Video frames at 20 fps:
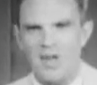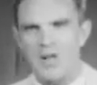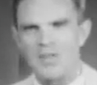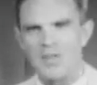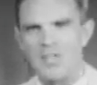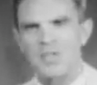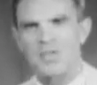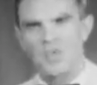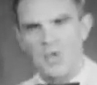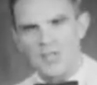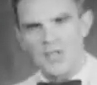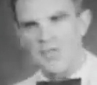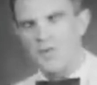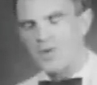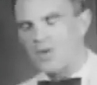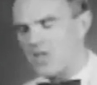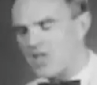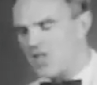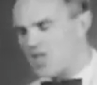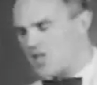involving
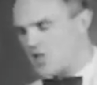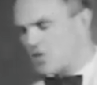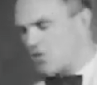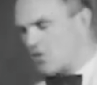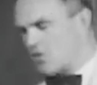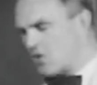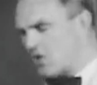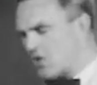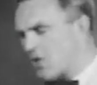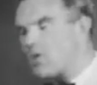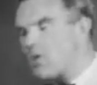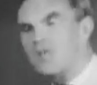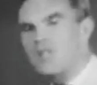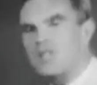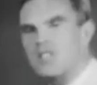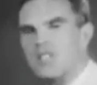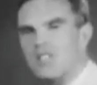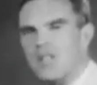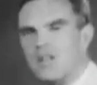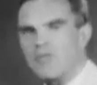24 high schools and
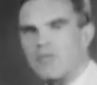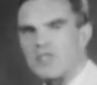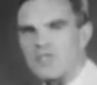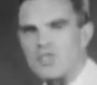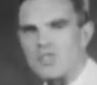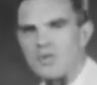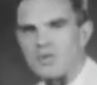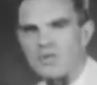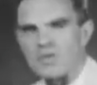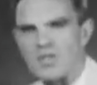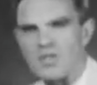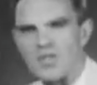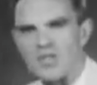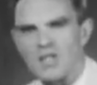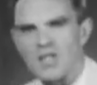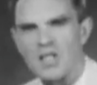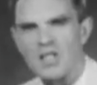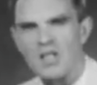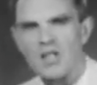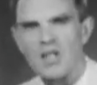1,300 students.
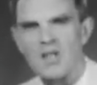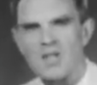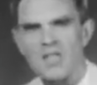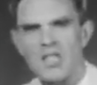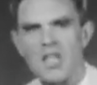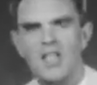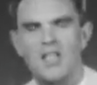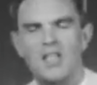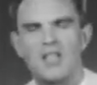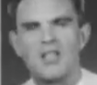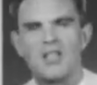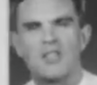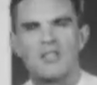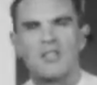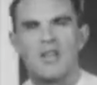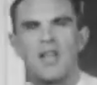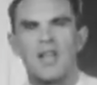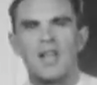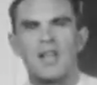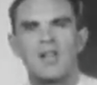The second year
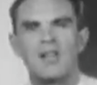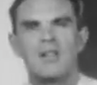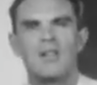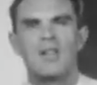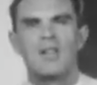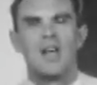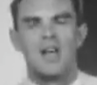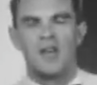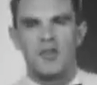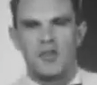trial,